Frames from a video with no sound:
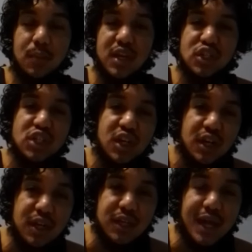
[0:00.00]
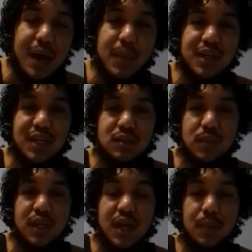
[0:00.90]
because she couldn't dominate
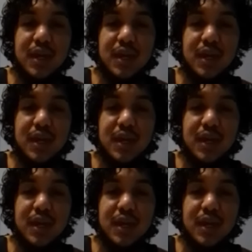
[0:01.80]
me,